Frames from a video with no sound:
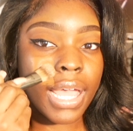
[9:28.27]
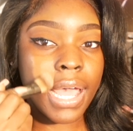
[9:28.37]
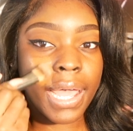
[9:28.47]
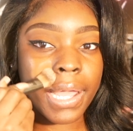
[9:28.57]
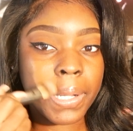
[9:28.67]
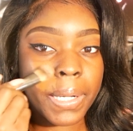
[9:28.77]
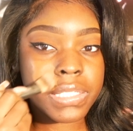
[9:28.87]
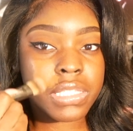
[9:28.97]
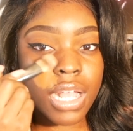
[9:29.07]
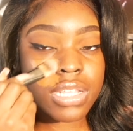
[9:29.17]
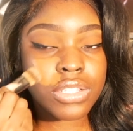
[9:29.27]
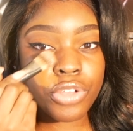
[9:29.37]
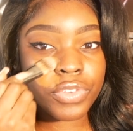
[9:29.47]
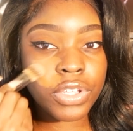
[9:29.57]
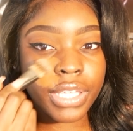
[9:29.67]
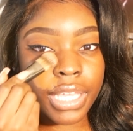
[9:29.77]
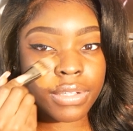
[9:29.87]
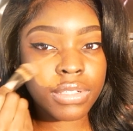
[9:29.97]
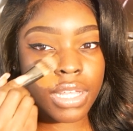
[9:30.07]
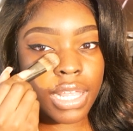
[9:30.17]
and it starts off
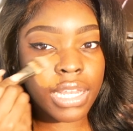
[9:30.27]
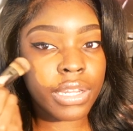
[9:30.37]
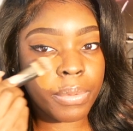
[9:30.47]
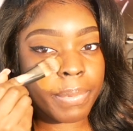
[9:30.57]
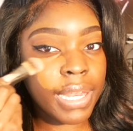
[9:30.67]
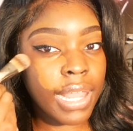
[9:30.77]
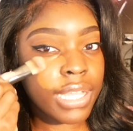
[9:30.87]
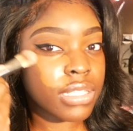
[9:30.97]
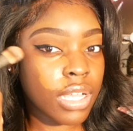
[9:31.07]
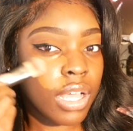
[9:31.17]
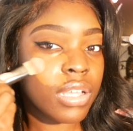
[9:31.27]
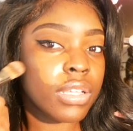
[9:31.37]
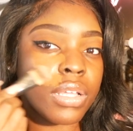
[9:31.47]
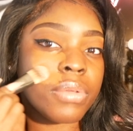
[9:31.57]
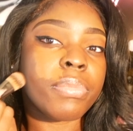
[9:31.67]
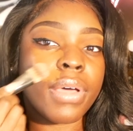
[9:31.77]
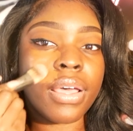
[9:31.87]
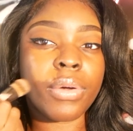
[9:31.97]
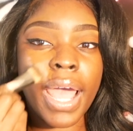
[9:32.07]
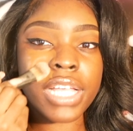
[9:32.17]
looking a little bit lighter,
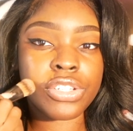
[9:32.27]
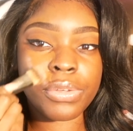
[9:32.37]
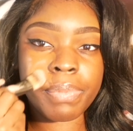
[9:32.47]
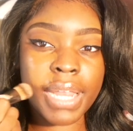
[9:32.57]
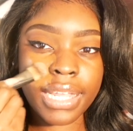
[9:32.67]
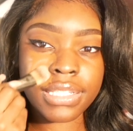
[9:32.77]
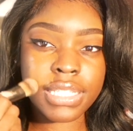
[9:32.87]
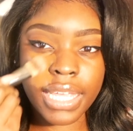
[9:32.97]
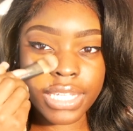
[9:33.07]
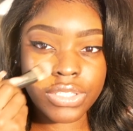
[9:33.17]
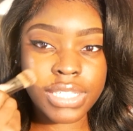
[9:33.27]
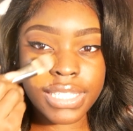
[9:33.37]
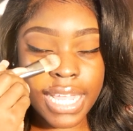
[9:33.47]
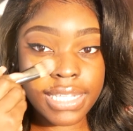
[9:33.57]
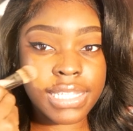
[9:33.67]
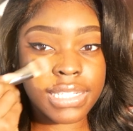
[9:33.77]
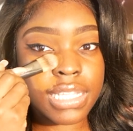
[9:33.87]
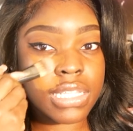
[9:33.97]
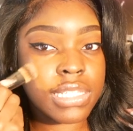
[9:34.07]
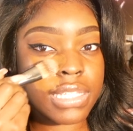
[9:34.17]
but as you blend it just sets
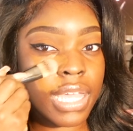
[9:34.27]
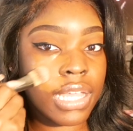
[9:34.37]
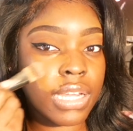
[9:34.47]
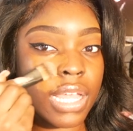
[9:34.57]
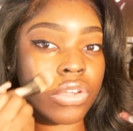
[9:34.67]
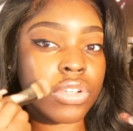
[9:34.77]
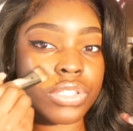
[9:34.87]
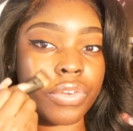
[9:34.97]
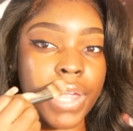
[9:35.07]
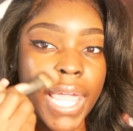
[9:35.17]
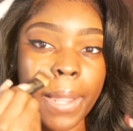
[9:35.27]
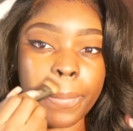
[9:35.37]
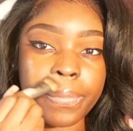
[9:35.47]
into the skin and looks great.